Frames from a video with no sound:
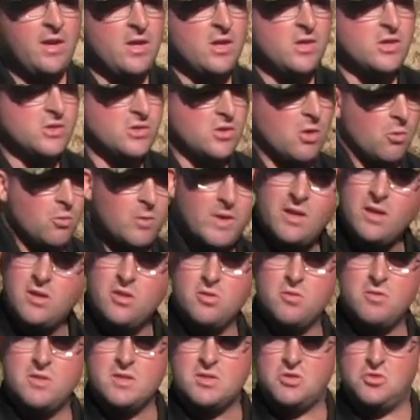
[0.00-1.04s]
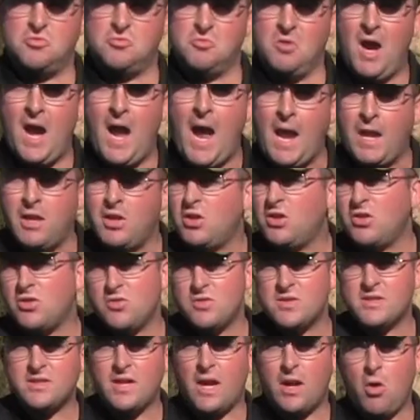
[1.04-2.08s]
So we can do this dry. You can do
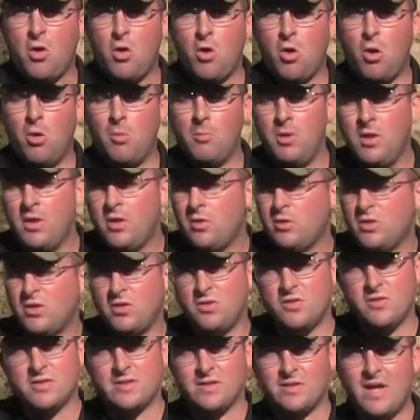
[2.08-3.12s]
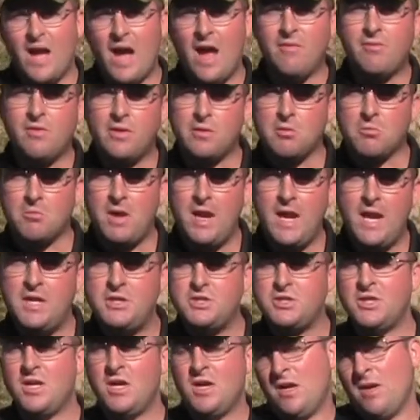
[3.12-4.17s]
this at home. You can do this live on the
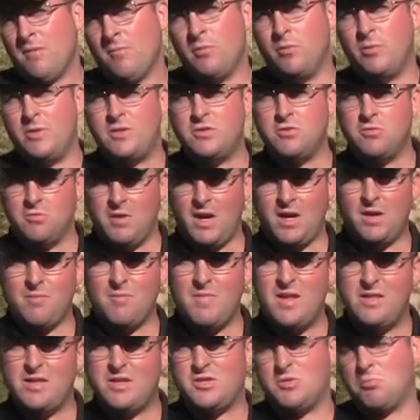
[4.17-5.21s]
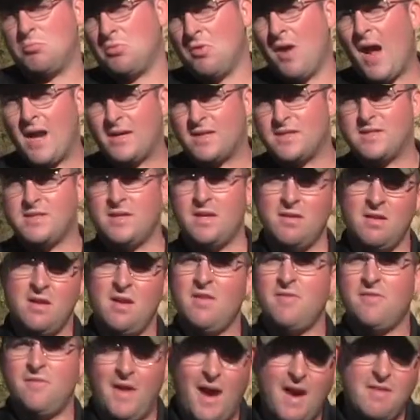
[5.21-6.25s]
range. But we do recommend that you practice it
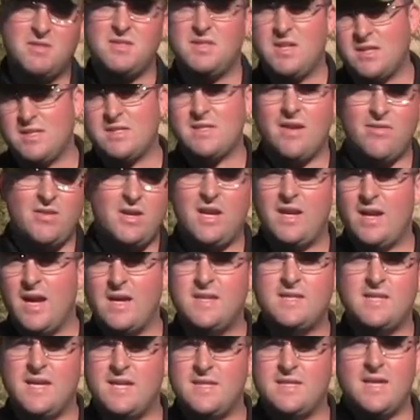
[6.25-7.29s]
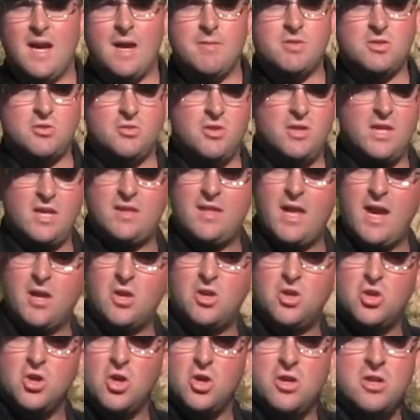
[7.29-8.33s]
5, 6, 7, 8, 9, 10 times so you get that
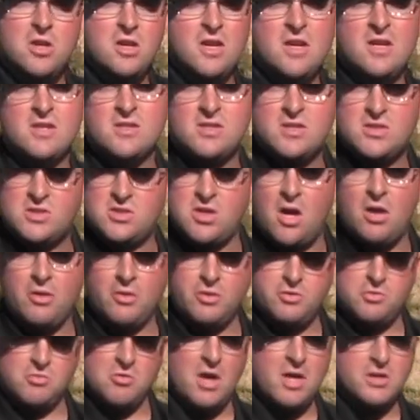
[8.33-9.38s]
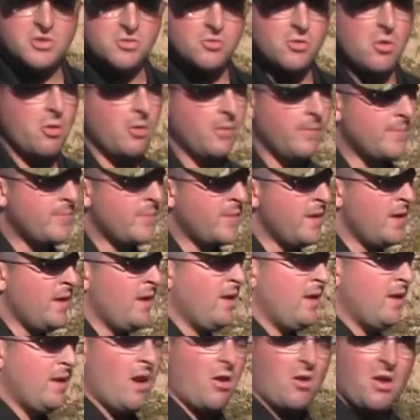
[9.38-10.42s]
good, solid draw stroke.
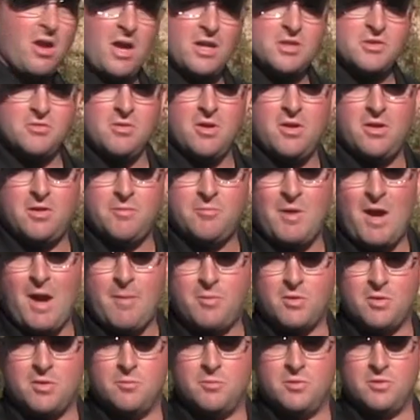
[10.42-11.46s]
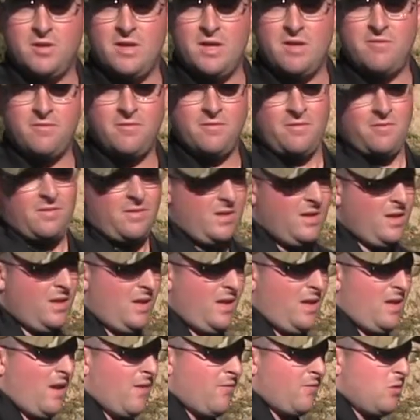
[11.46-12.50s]
Now, contrary to popular belief,
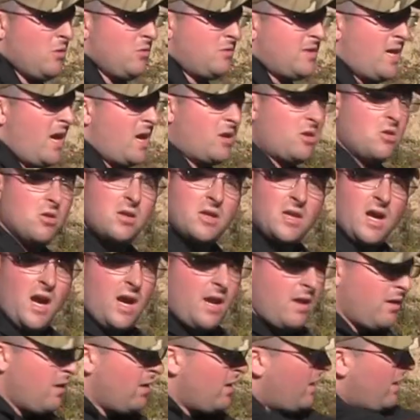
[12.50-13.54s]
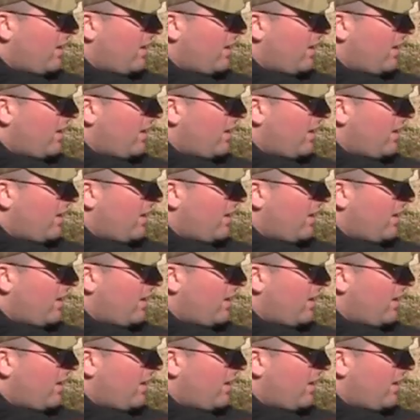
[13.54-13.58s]
if you take your gun